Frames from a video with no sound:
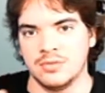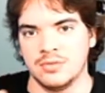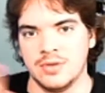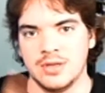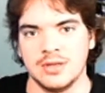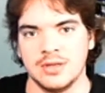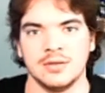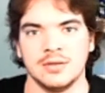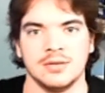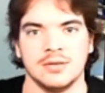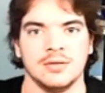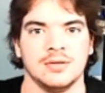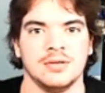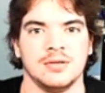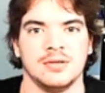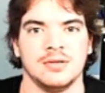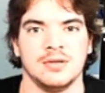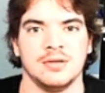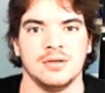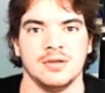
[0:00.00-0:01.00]
2,
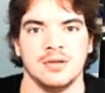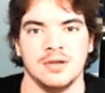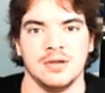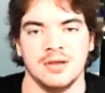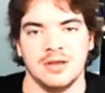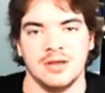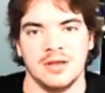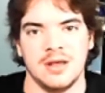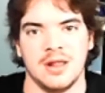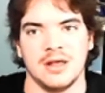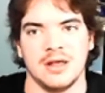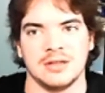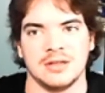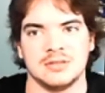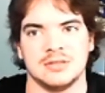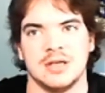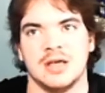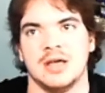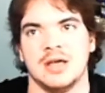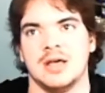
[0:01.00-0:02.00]
3.
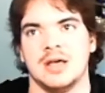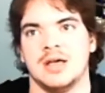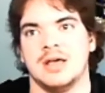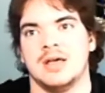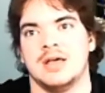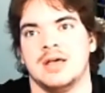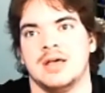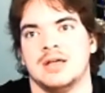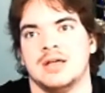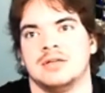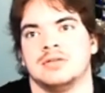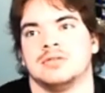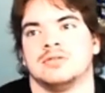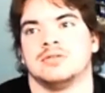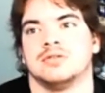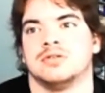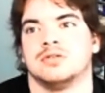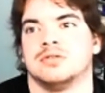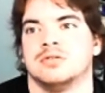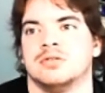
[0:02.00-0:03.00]
Let's
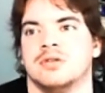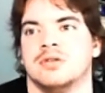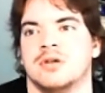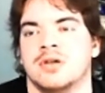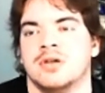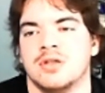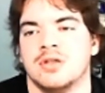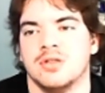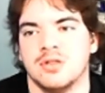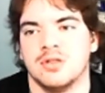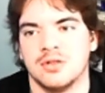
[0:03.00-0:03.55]
say it's,